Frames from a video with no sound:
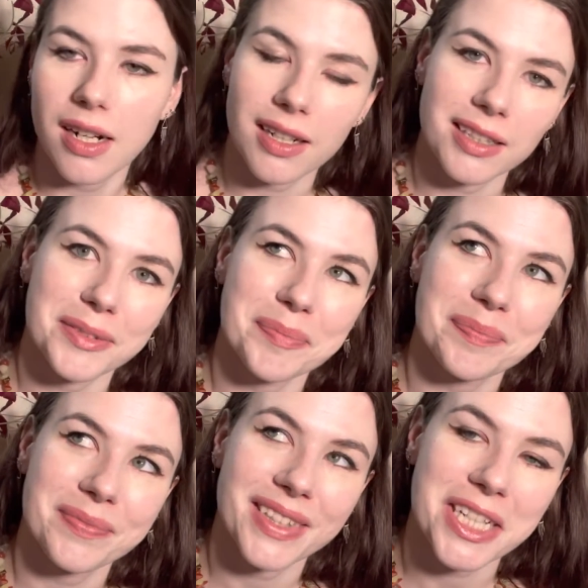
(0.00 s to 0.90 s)

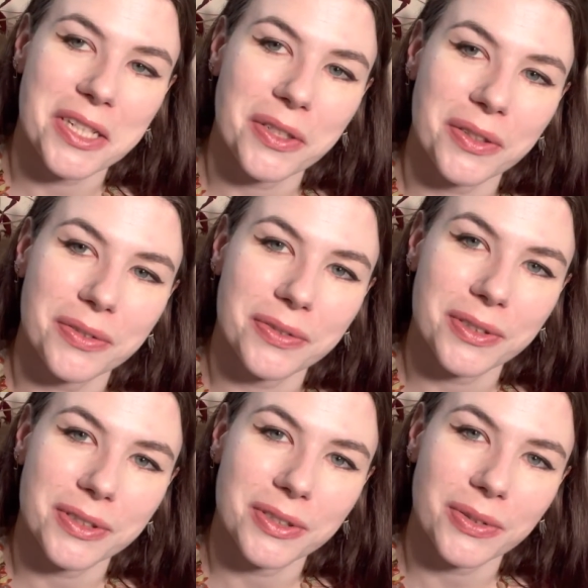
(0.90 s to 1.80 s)
Thank you
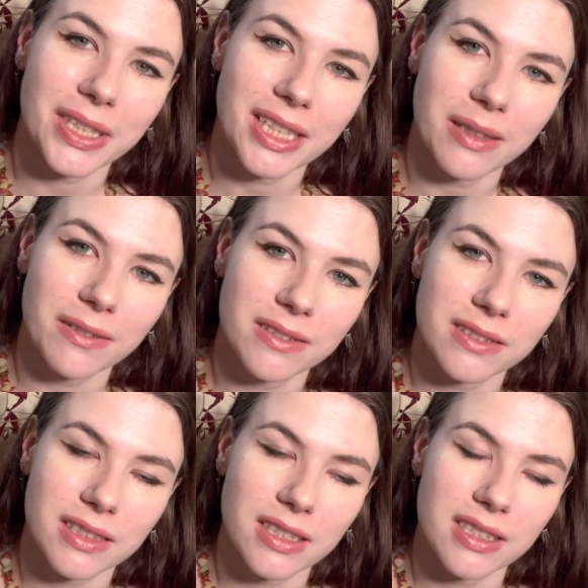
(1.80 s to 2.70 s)
for joining,
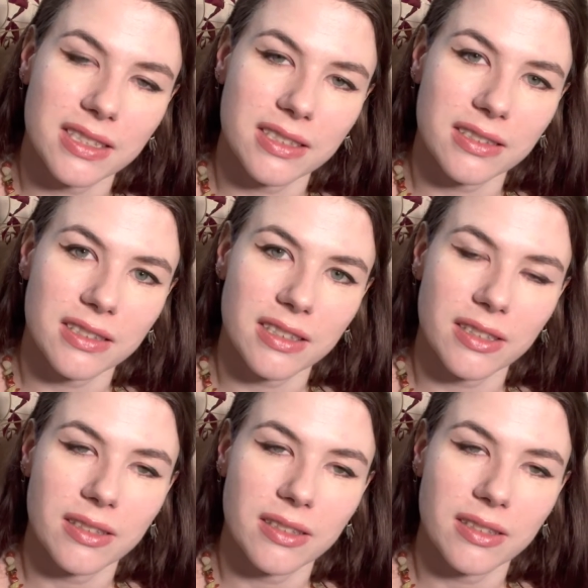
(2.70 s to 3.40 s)
and